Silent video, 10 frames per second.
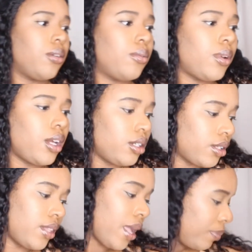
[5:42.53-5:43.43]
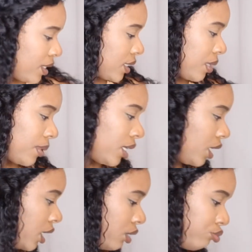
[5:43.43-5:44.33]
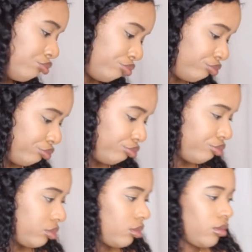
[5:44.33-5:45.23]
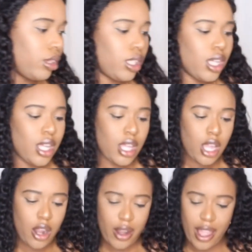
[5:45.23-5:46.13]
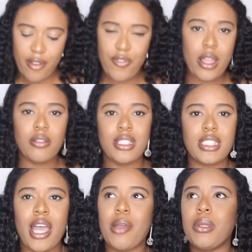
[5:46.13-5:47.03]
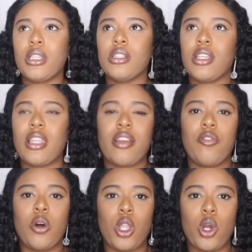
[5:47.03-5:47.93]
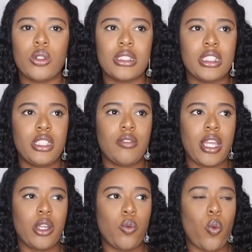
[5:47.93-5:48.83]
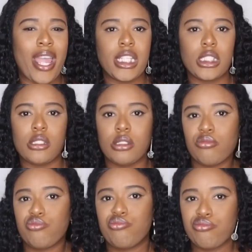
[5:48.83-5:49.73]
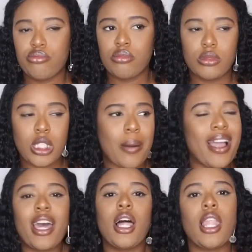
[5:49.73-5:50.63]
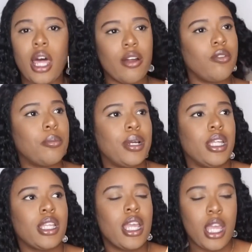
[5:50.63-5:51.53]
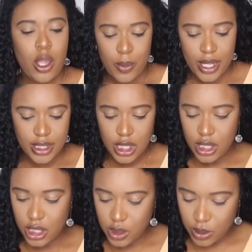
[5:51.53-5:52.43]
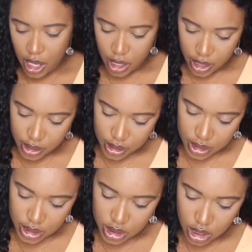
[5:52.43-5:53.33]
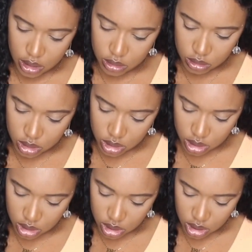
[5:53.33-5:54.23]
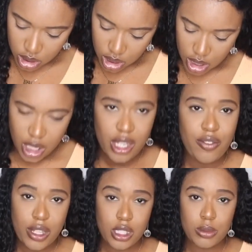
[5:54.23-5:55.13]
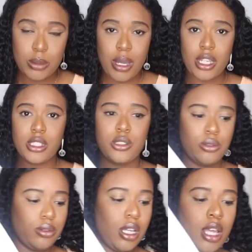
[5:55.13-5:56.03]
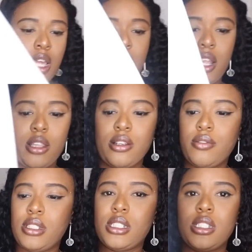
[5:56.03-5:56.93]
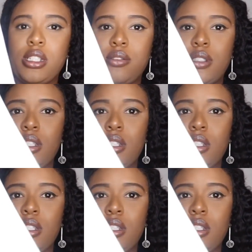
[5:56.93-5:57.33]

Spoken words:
When I hooked that piece up, honey. All right, I found this. I have been looking like for a long sleeve, like white top. I got a lot of them, but when I seen this one, I like the details. And the fact that it was a bodysuit. And I love the sleeves.